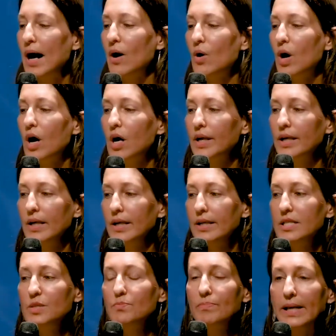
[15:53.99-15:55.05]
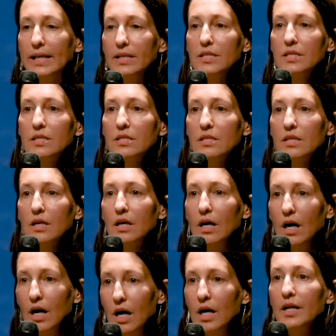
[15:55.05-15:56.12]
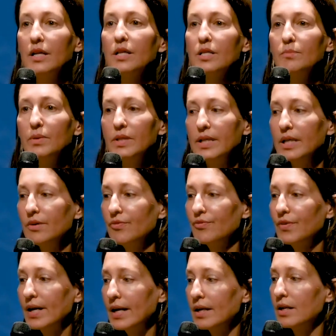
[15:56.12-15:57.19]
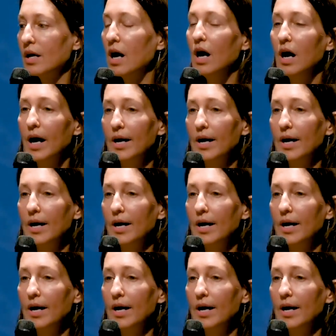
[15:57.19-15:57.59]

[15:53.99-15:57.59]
Powerarchy is based on the belief in a